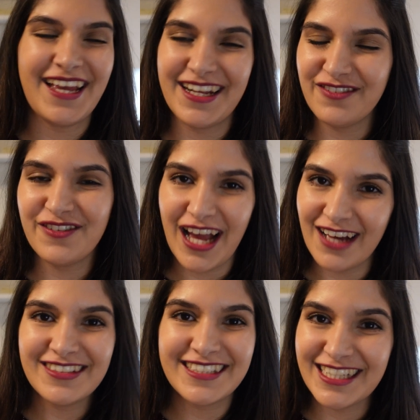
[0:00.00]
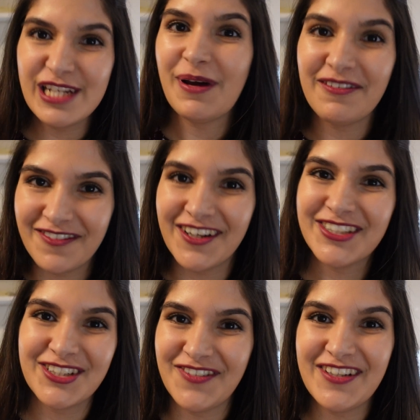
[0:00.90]
And if you haven't seen my fudge
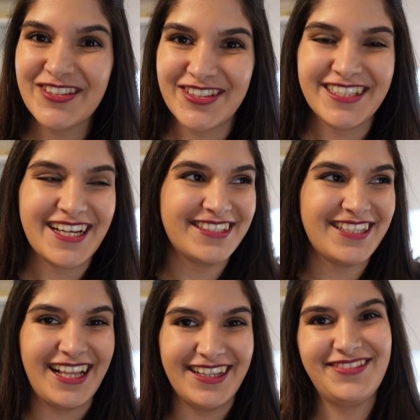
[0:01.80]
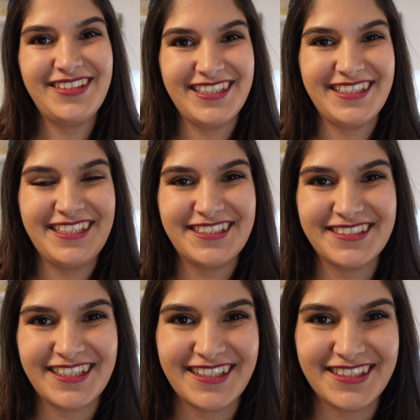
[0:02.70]
adventure yet, I'll leave the link here
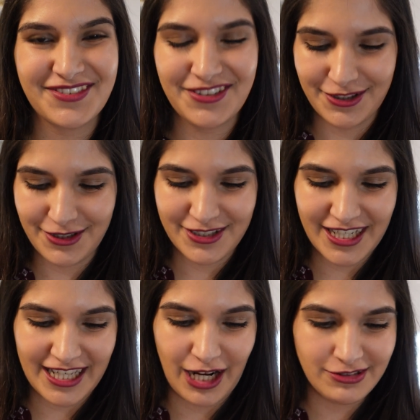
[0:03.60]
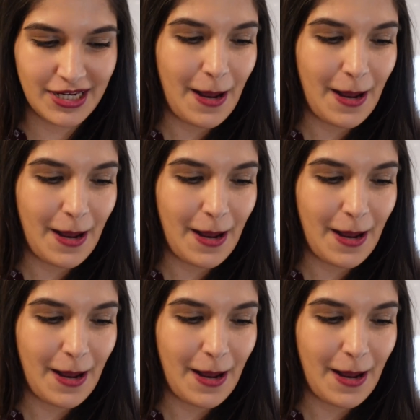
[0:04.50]
in the cards for you to go check it out.